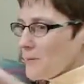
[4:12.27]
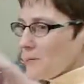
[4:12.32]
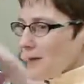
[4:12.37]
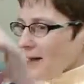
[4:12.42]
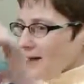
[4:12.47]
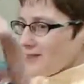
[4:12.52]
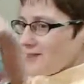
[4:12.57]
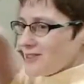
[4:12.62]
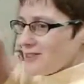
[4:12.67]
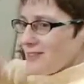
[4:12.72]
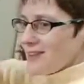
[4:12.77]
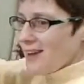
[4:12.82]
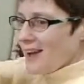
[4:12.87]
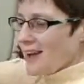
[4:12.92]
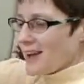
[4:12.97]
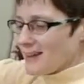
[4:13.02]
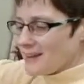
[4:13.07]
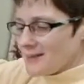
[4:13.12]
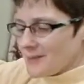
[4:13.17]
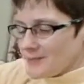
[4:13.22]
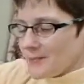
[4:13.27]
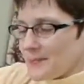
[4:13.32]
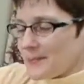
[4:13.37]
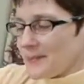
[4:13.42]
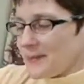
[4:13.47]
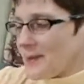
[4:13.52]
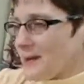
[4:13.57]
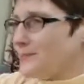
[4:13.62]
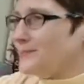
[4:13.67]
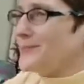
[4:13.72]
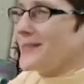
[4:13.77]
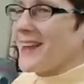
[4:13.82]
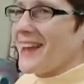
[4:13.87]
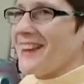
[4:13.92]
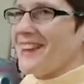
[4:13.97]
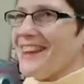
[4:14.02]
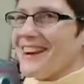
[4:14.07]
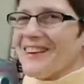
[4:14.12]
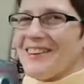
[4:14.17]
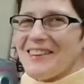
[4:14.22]
imagine that.
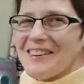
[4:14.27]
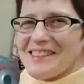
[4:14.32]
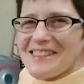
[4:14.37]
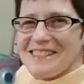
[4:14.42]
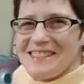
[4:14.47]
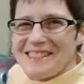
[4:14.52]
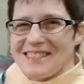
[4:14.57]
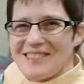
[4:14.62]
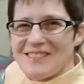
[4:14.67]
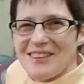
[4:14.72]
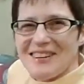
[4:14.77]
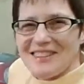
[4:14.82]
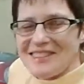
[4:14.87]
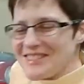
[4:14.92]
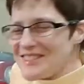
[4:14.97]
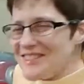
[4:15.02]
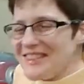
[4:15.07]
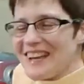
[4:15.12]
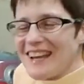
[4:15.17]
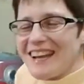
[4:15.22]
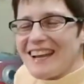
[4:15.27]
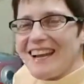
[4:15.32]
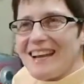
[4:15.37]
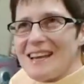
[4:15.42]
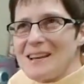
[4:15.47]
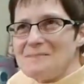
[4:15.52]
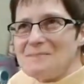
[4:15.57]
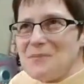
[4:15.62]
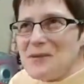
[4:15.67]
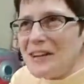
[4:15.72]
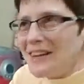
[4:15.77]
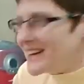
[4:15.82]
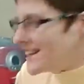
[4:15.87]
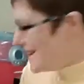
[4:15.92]
And there goes the dishwasher again. I keep running